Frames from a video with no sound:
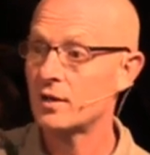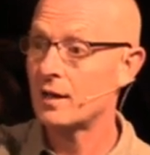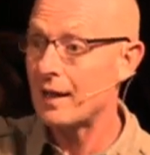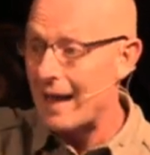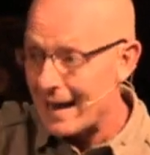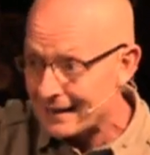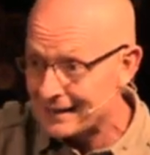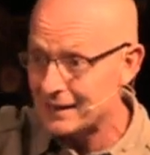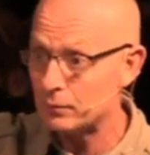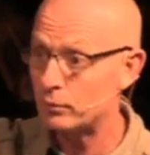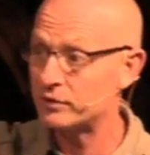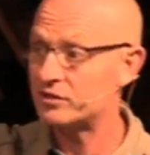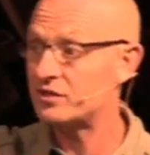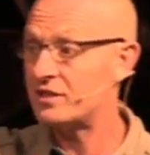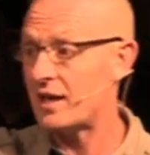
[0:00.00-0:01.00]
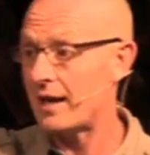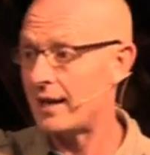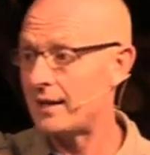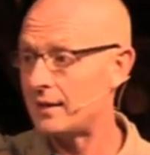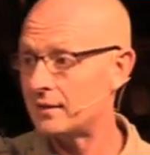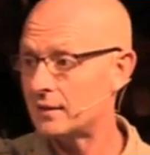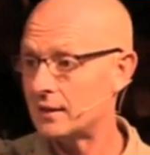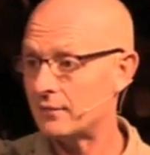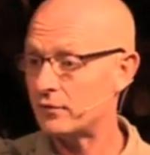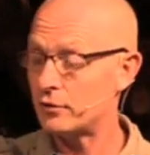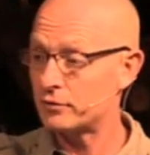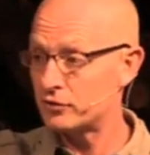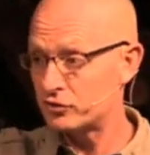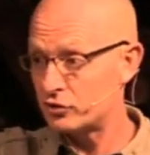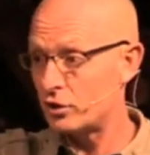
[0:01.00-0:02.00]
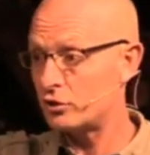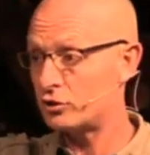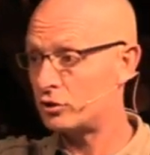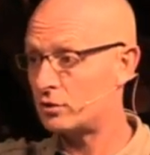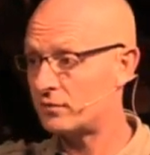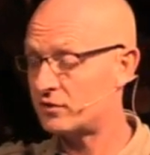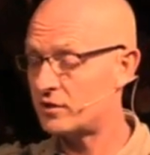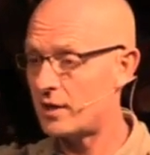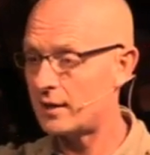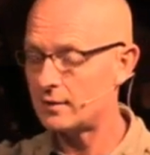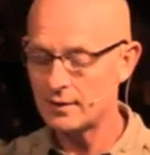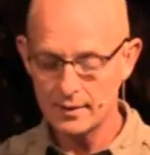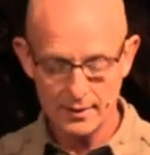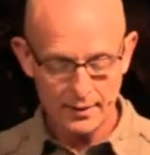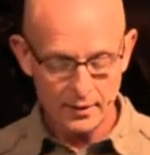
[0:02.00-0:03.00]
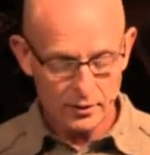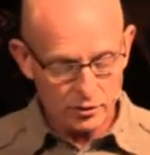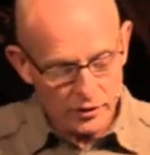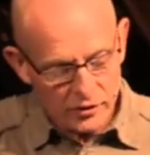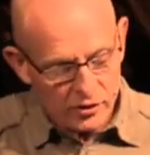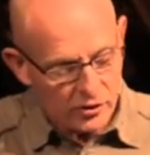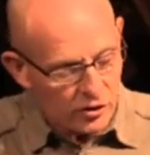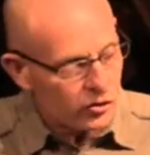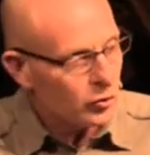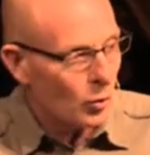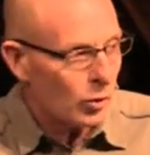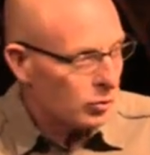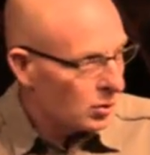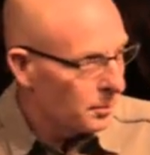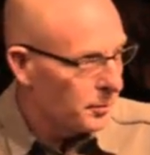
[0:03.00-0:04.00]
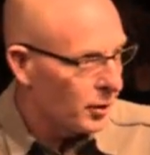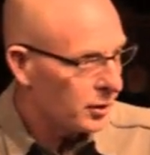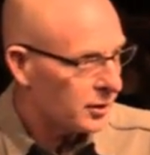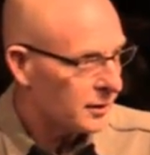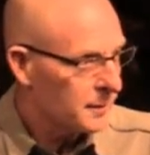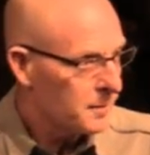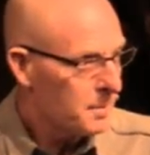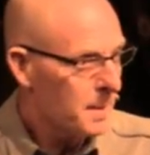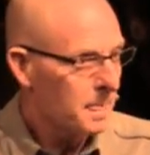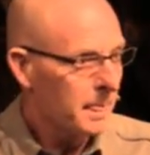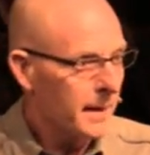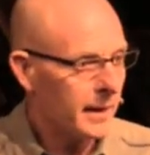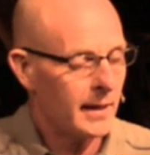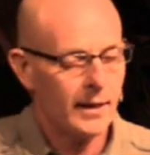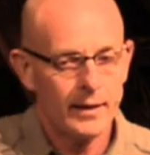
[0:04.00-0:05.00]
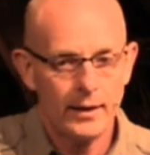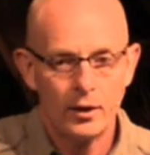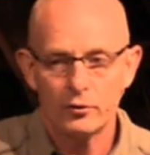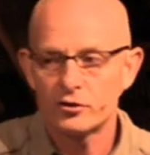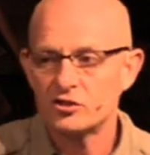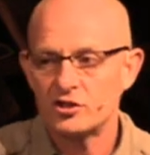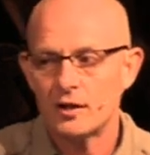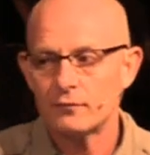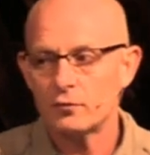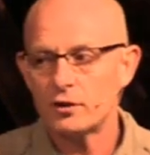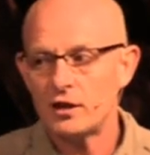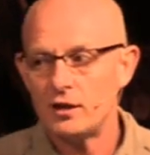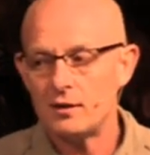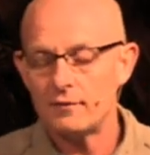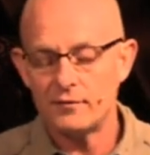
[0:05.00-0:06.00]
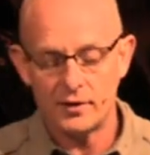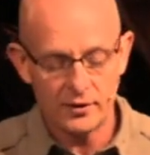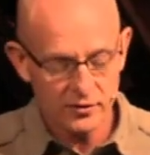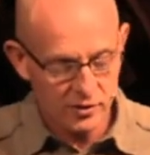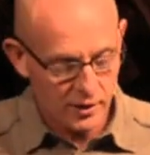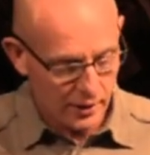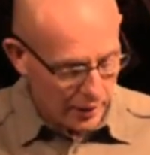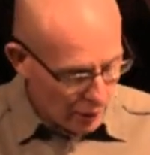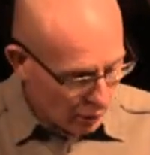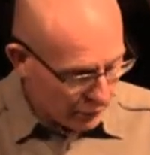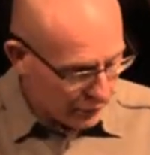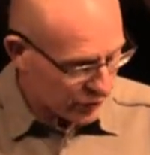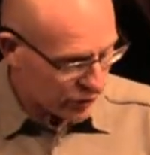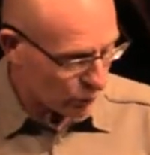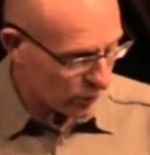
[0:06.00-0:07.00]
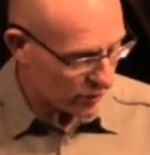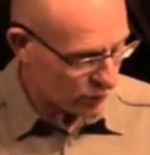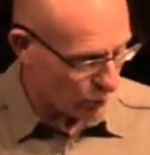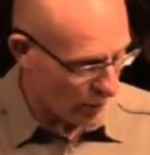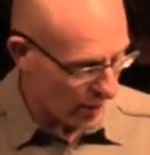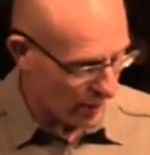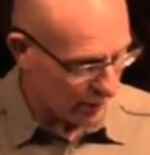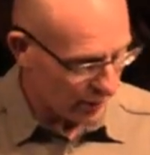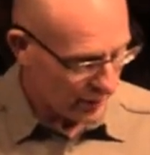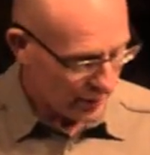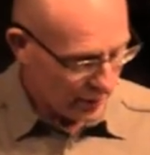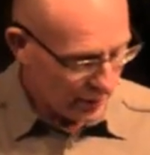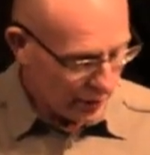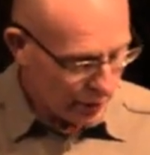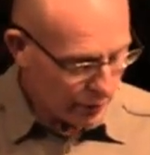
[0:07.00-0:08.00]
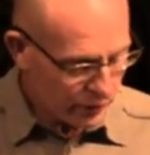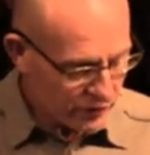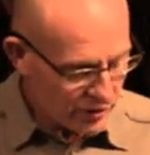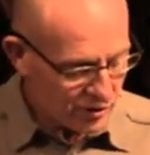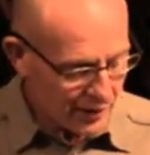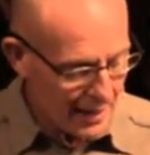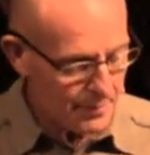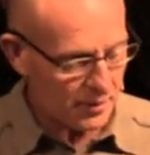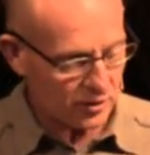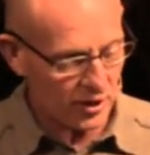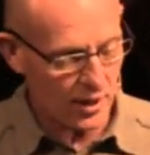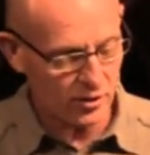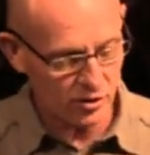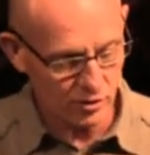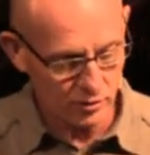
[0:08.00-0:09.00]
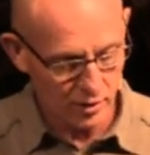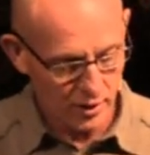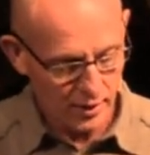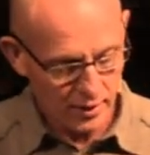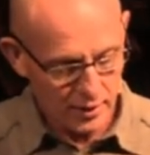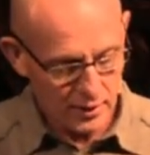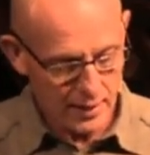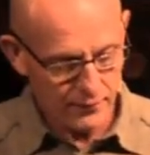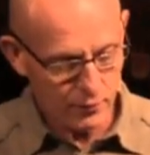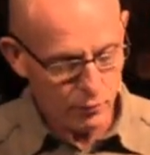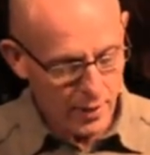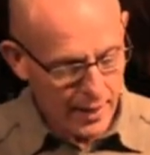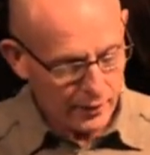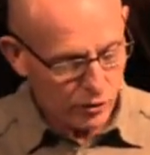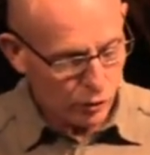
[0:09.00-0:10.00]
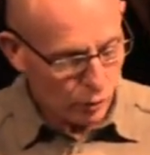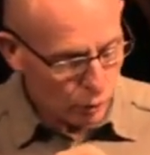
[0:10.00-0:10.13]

like it was day, even though the sun should have set. So, this is a historical book. It held several key events, and it held this one as well. Here's this lamentation David writes, Your